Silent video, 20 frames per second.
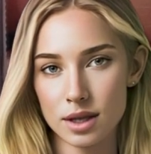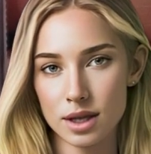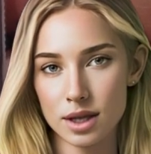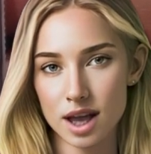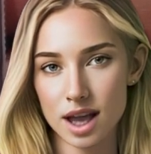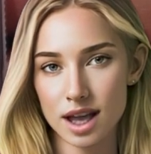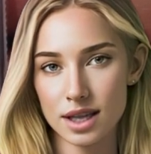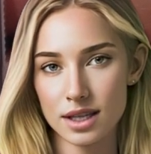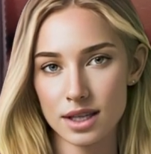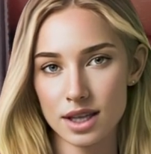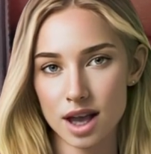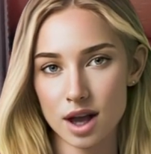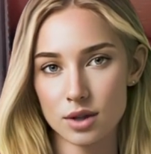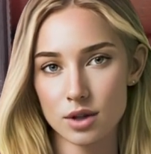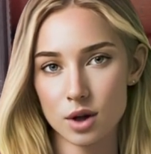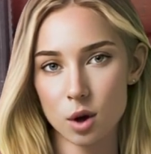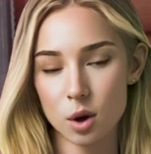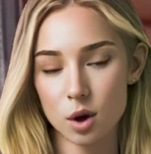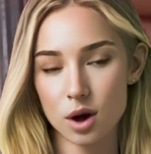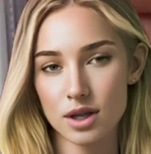This,
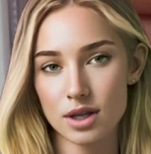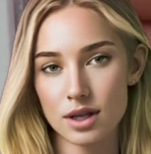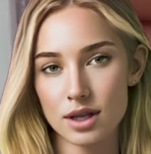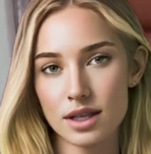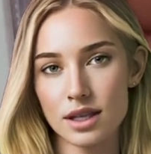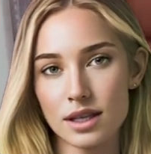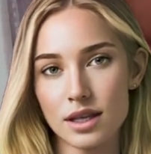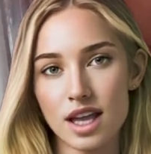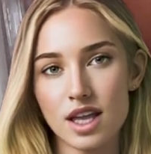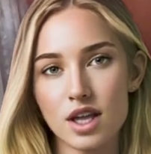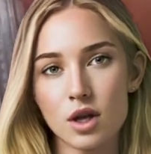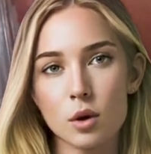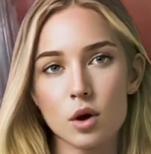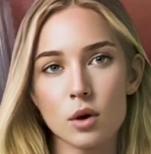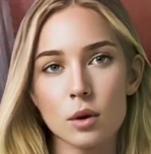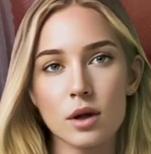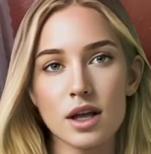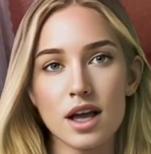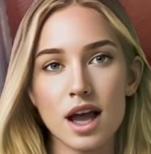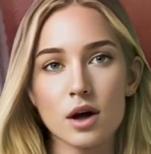of course, led to
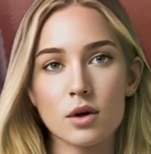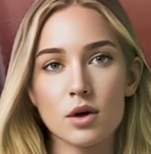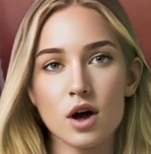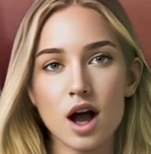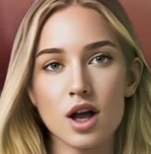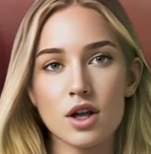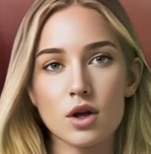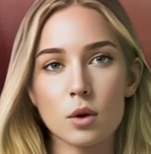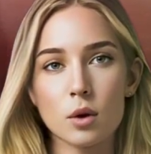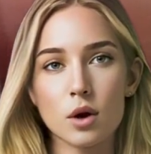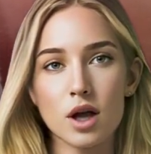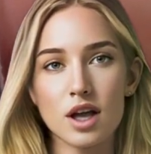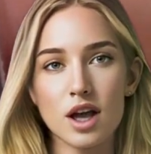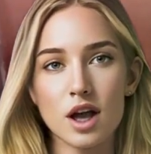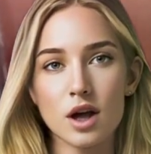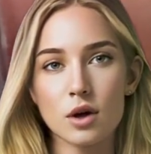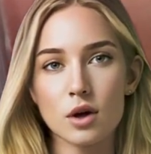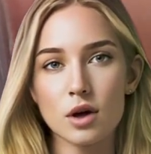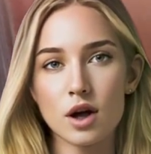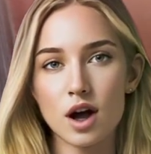what we now call the
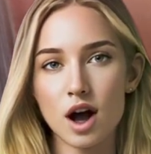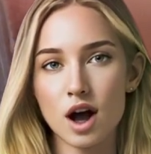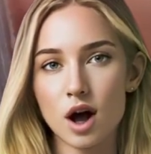willow,